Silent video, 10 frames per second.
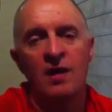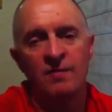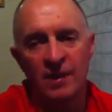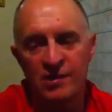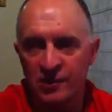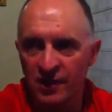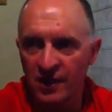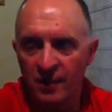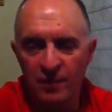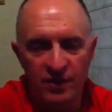I've mentioned in
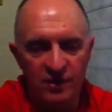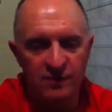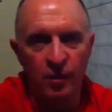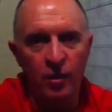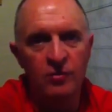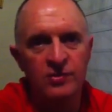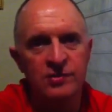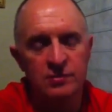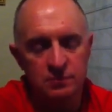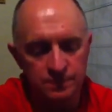a number of these
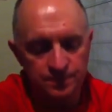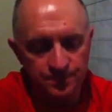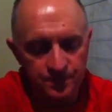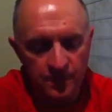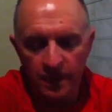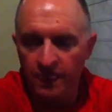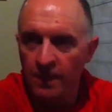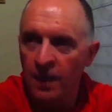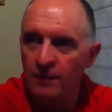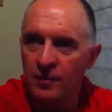blogs
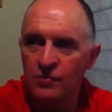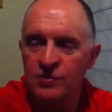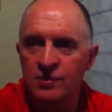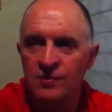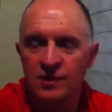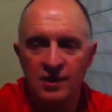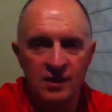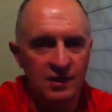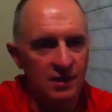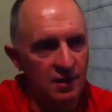about
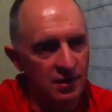the